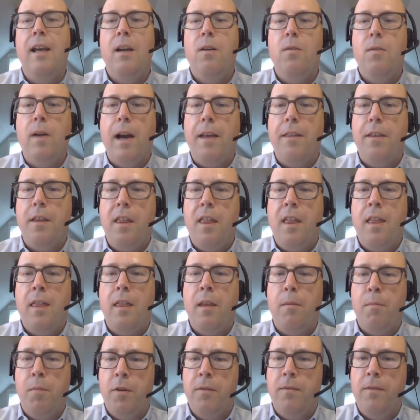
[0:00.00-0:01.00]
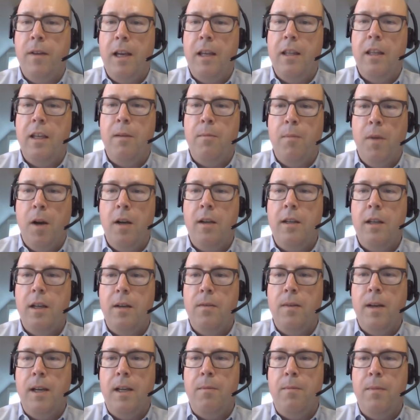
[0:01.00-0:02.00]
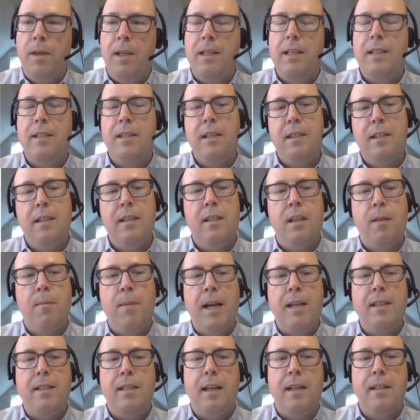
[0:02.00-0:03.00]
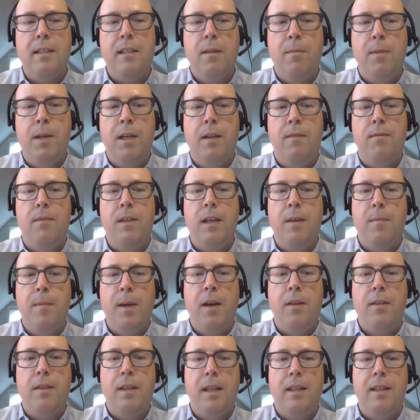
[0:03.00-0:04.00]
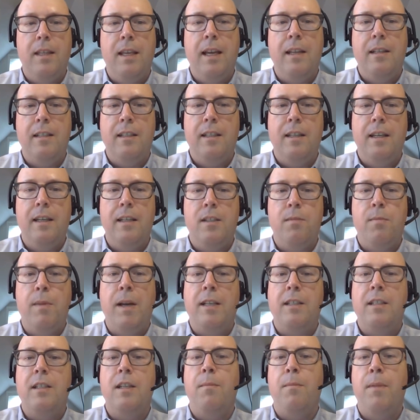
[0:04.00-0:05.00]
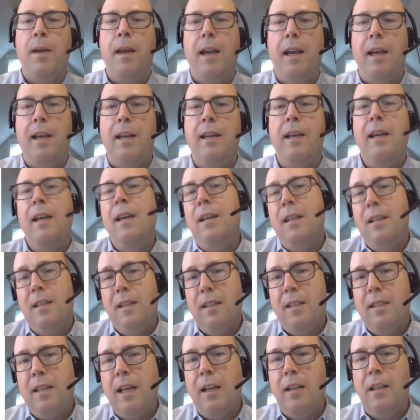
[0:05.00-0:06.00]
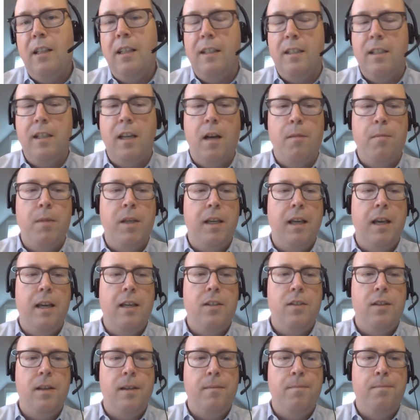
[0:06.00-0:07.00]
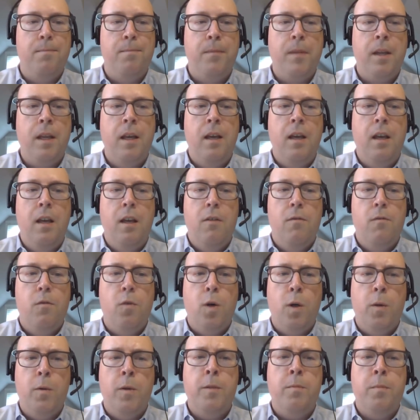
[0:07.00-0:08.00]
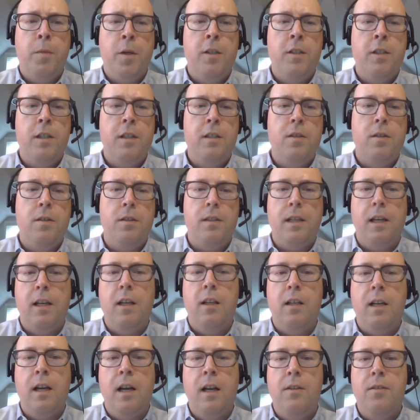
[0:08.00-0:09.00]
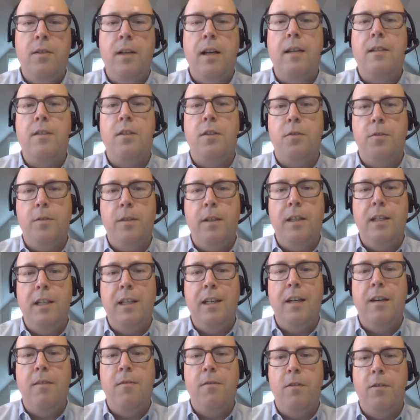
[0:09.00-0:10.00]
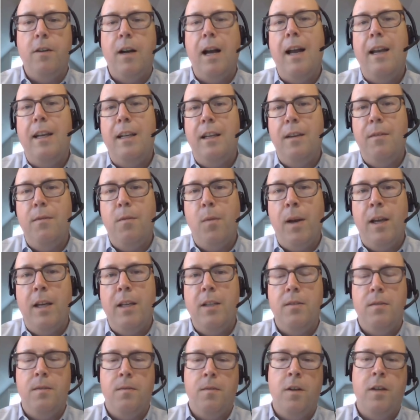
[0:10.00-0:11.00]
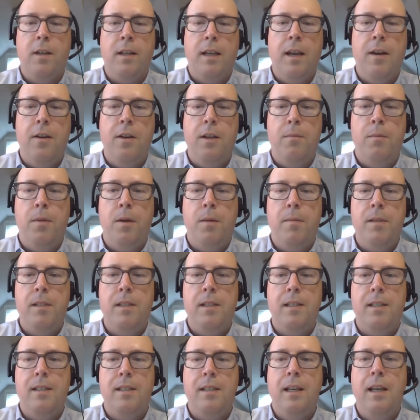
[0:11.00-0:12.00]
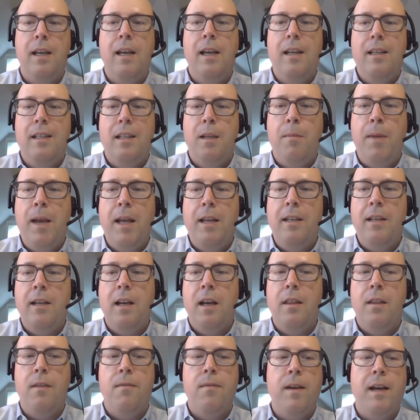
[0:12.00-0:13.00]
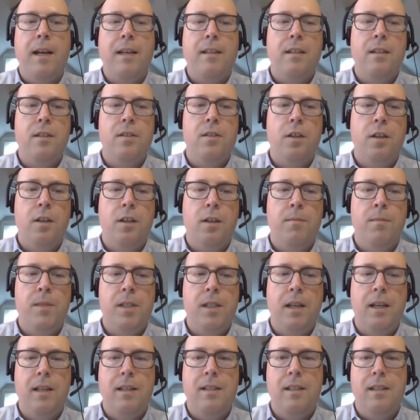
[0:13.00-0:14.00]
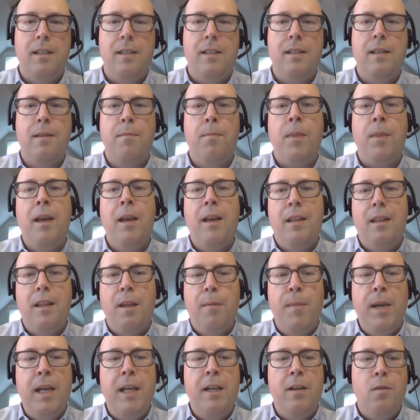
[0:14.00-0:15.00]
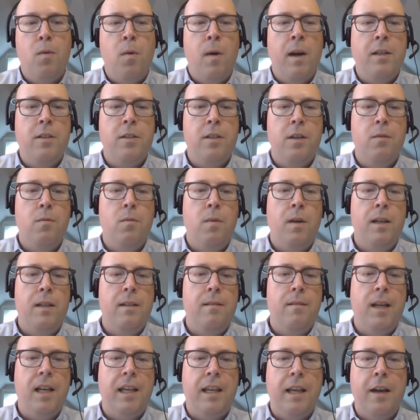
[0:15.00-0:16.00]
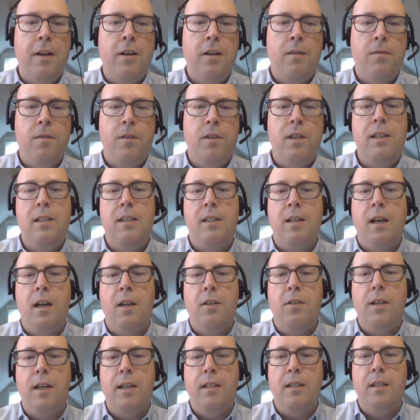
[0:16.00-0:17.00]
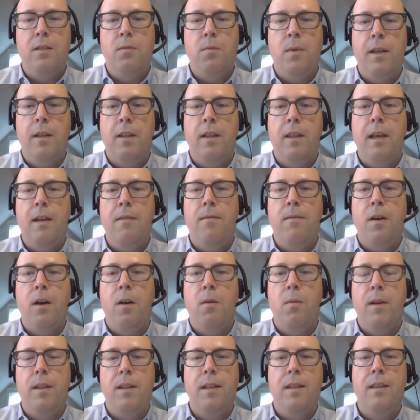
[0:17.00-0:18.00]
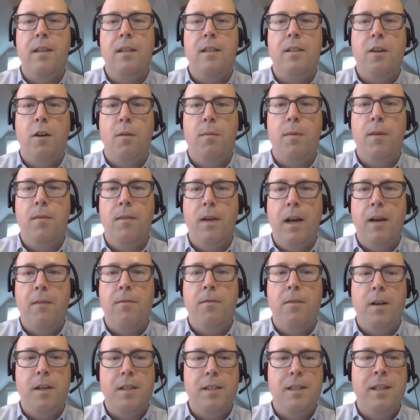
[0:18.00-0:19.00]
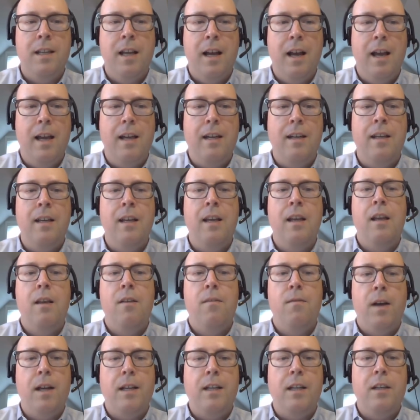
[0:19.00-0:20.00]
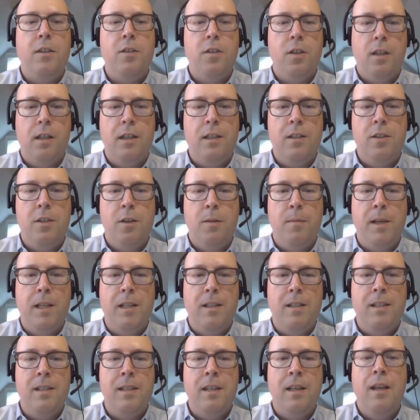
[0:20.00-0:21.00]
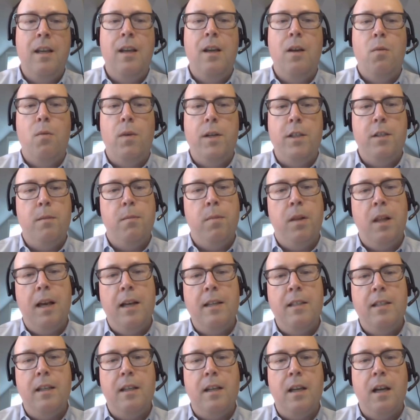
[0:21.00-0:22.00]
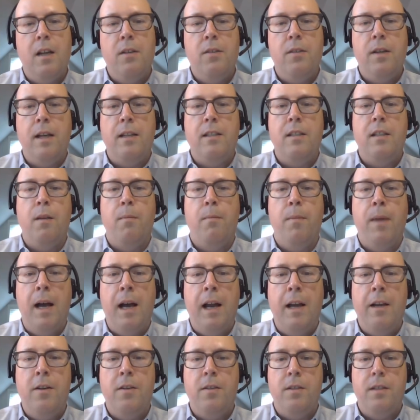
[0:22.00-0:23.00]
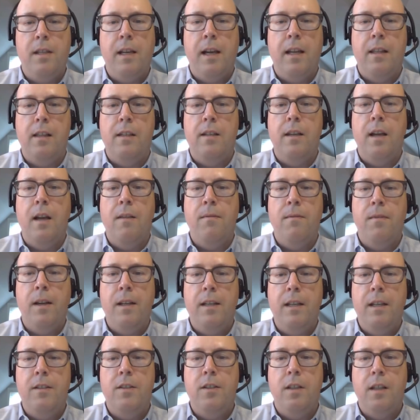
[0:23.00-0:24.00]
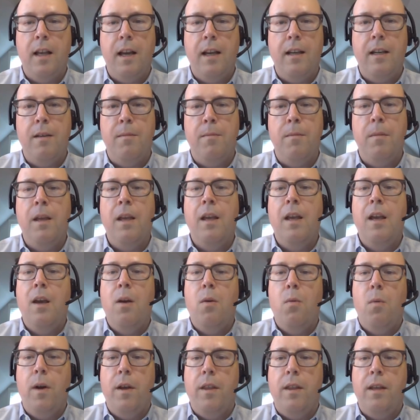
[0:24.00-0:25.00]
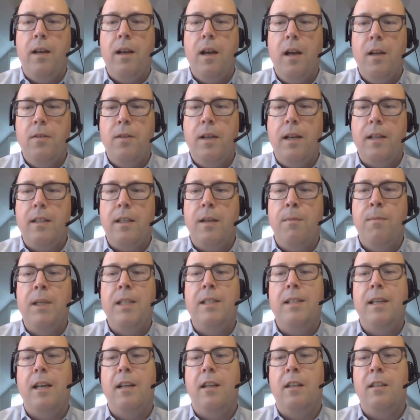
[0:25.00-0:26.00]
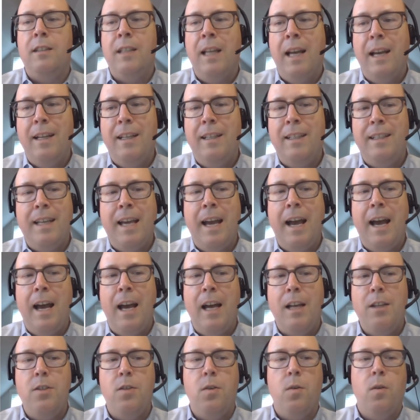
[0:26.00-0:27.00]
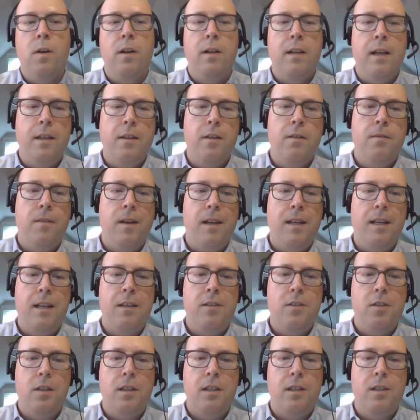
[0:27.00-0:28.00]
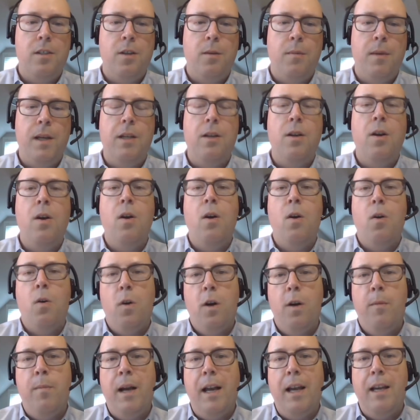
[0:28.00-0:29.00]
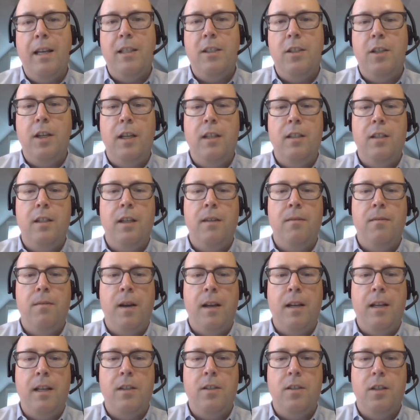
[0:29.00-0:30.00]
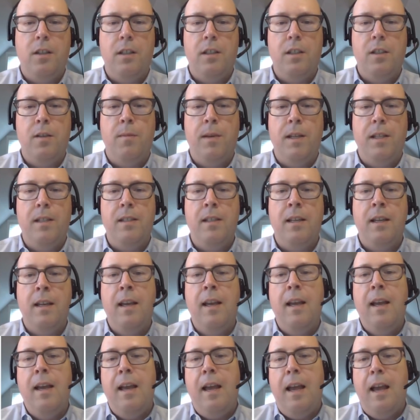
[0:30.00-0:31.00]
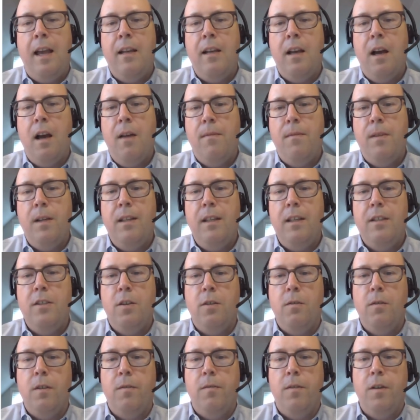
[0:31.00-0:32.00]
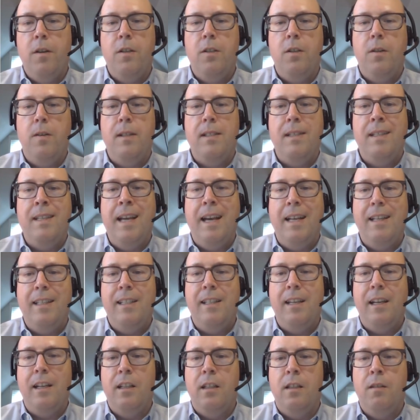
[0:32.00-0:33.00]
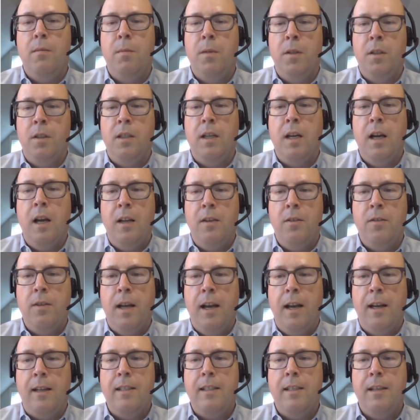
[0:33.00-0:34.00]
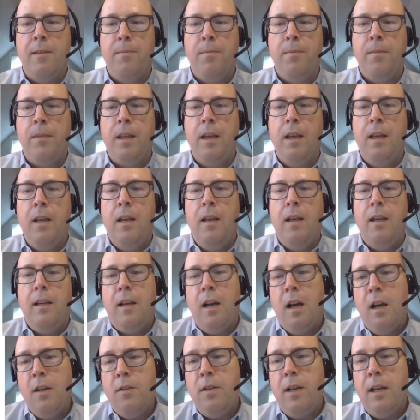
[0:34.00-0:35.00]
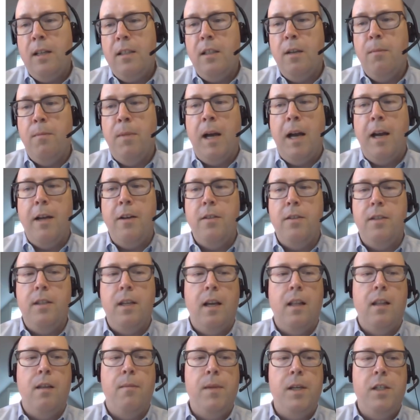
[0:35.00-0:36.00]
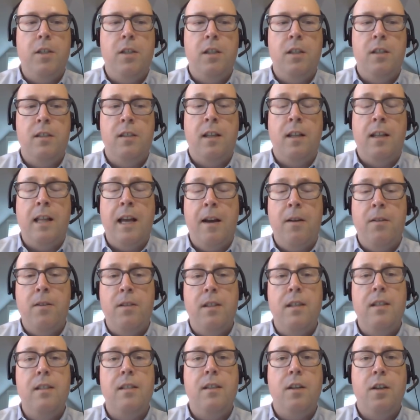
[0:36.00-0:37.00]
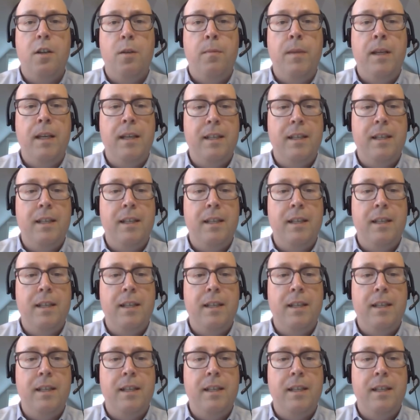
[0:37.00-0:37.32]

rather than the prevailing market rate, because this is the best estimate of the amount that the entity expects to pay to settle its obligation. Forward purchase or sale contracts are treated in a variety of ways for accounting purposes, depending on the facts and circumstances. The main question when accounting for these contracts is whether they fall within the scope of IFRS 9 financial instruments, which applies to contracts to buy or sell a non-financial item, where the contracts can be settled net in cash or another financial instrument, or by exchanging financial instruments. And often these are referred to as net settlable contracts. Contracts to buy or sell emissions allowances could be